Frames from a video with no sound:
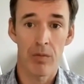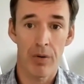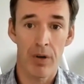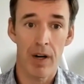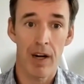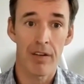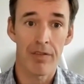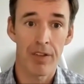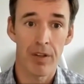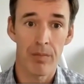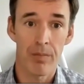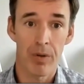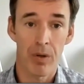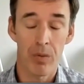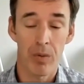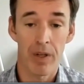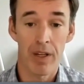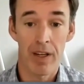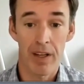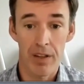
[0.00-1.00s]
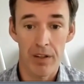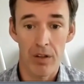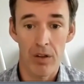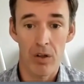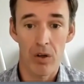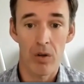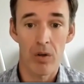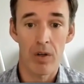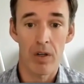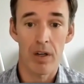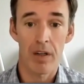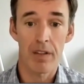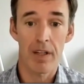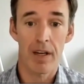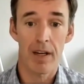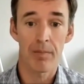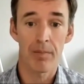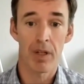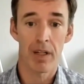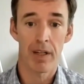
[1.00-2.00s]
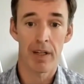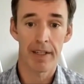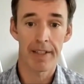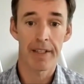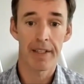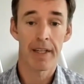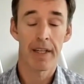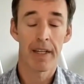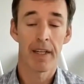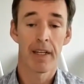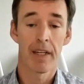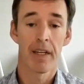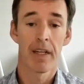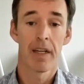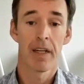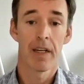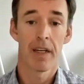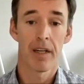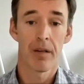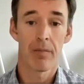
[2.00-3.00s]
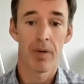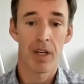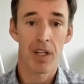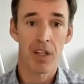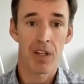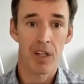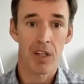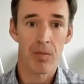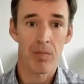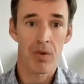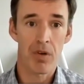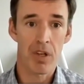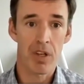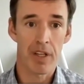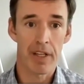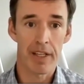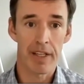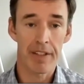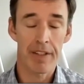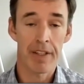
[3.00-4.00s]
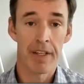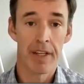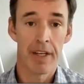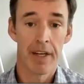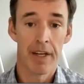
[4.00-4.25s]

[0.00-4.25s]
and profit, but we had to lower our top line uh, by six percent.